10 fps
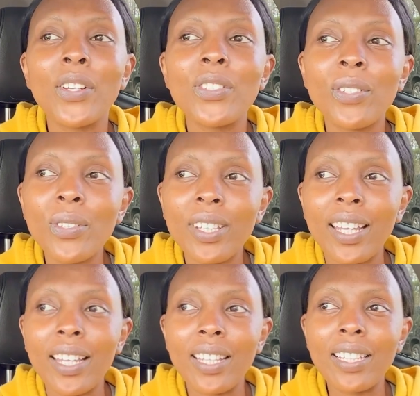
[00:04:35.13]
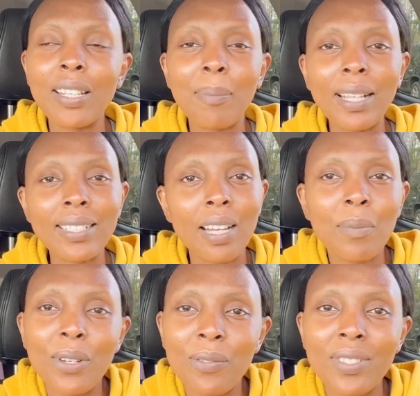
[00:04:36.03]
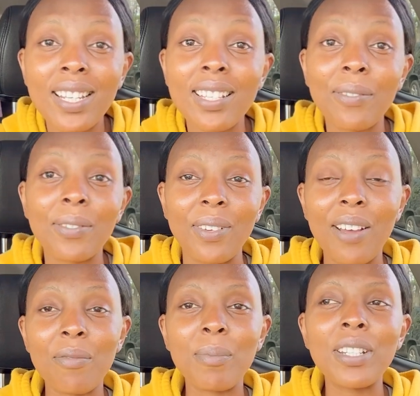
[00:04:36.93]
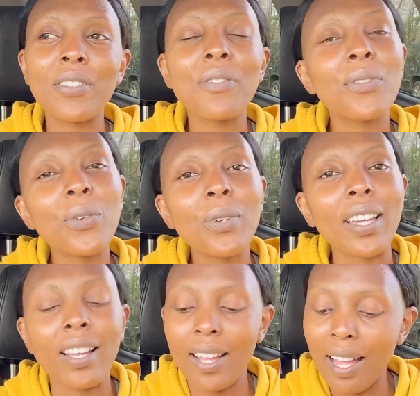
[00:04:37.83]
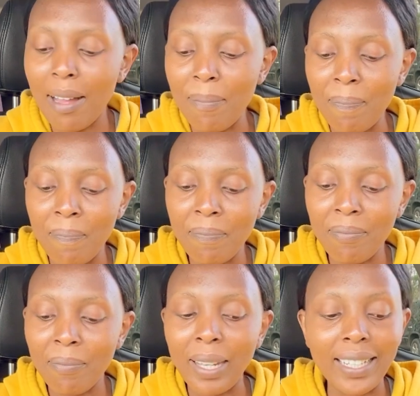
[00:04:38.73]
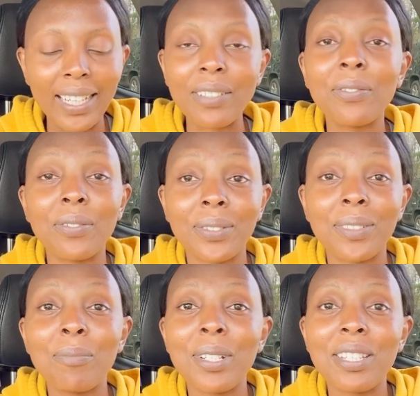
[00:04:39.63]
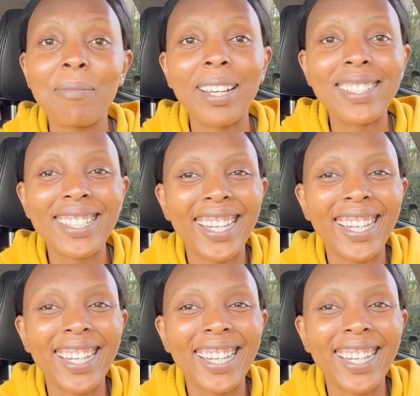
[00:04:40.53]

Do you know that in the past couple of days I've I've been reviewing um my life pretty much.